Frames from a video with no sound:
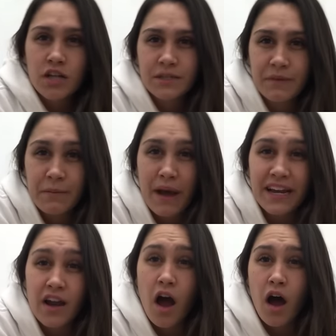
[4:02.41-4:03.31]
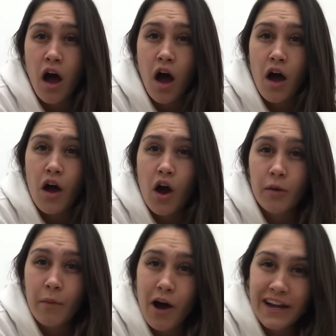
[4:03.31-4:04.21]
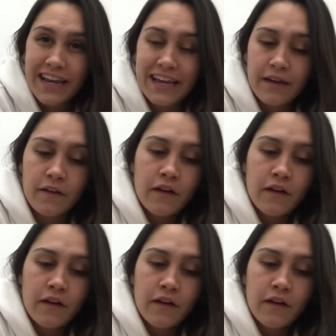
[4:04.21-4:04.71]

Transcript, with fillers: taught to me by Naha Armadi.